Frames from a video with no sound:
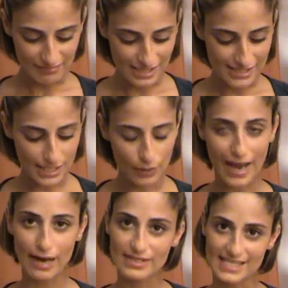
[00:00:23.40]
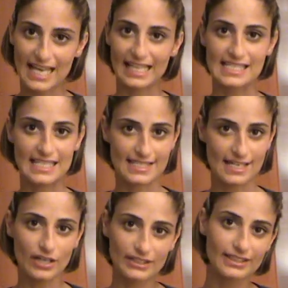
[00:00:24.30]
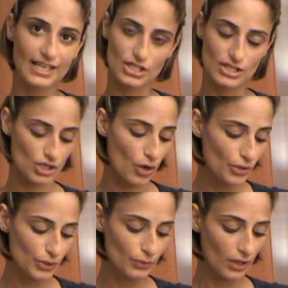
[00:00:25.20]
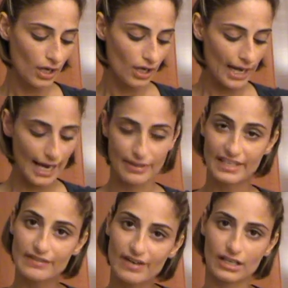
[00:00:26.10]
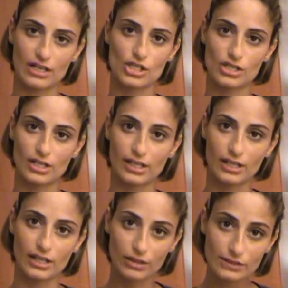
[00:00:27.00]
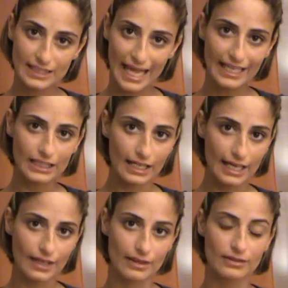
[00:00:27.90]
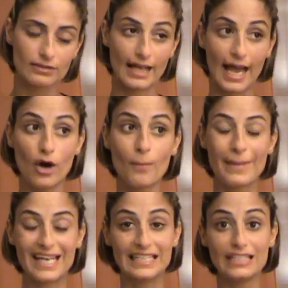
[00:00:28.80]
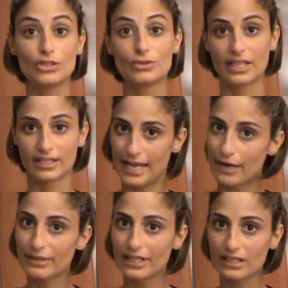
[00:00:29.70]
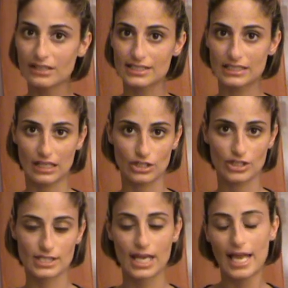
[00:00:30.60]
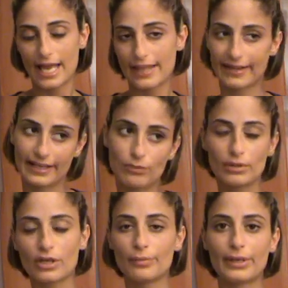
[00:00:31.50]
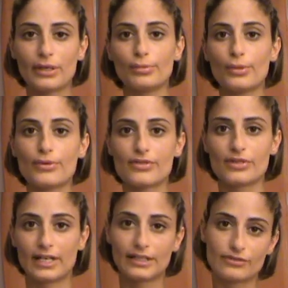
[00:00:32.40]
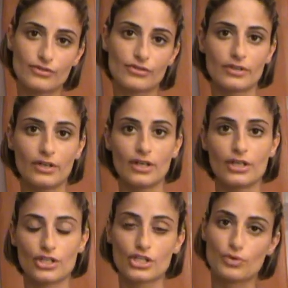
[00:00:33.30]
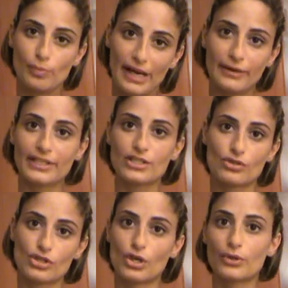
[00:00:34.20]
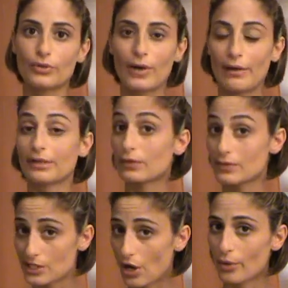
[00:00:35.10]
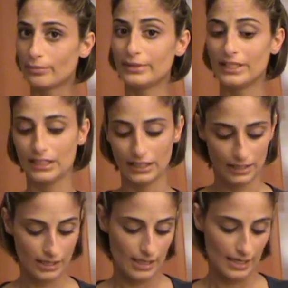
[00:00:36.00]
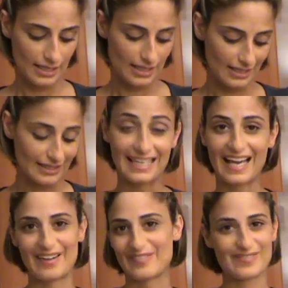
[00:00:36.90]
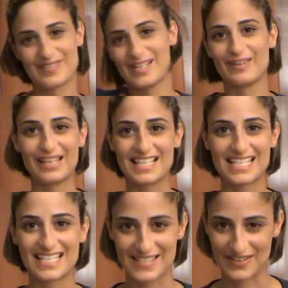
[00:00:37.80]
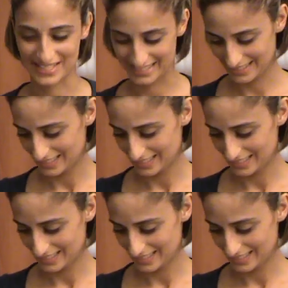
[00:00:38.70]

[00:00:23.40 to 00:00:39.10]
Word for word: So I would say let's get started. I just show you how the Eva clutch looks like and how many you can carry in these clutches, and then I will compare both and just wear it to show you how it looks on me. Yeah, so let's get started.